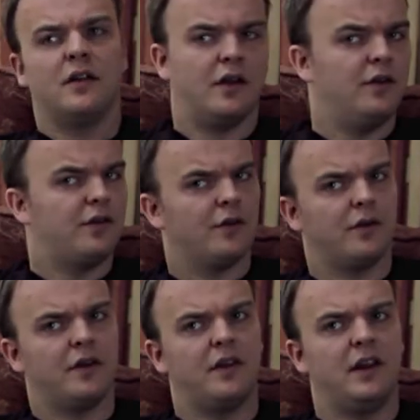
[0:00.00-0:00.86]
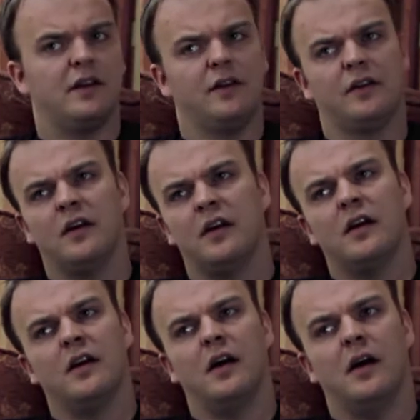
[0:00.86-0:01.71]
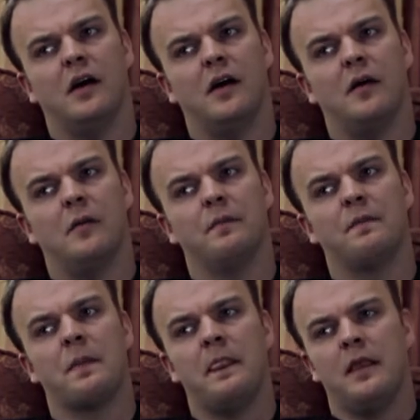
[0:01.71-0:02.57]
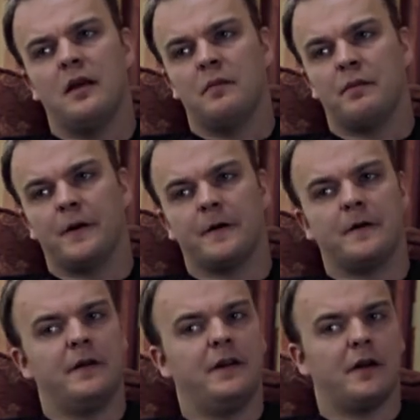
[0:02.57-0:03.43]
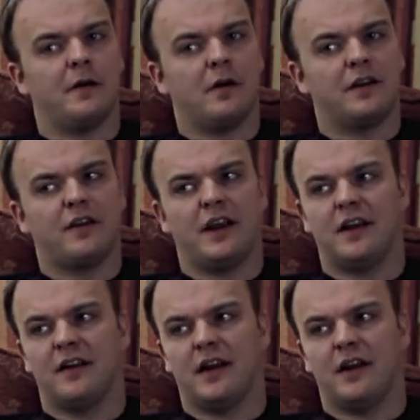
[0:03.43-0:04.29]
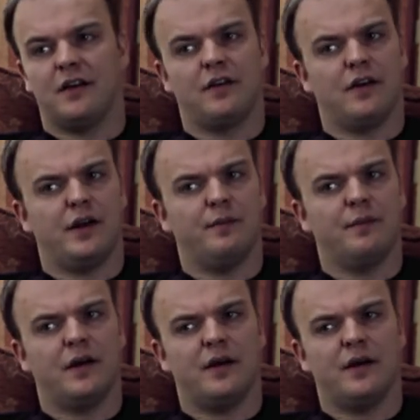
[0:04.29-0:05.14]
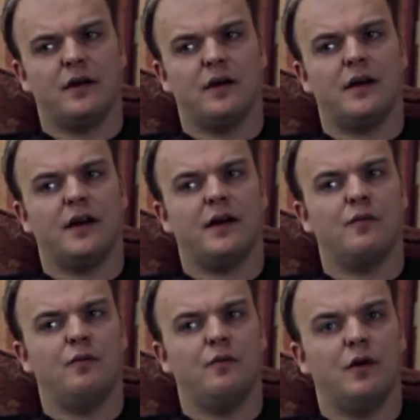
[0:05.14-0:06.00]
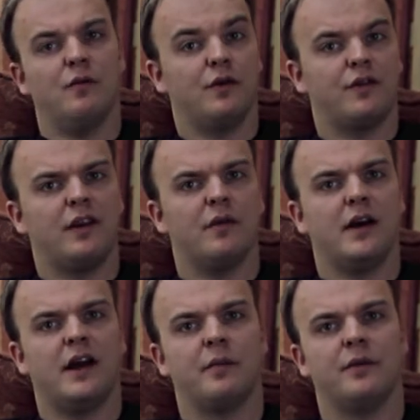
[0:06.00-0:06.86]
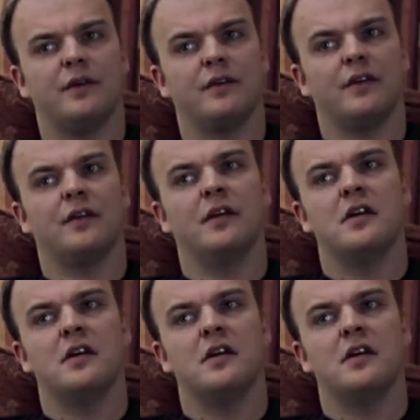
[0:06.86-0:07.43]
those sort of things. But, you know, I take a day at a time, and we'll see what happens. And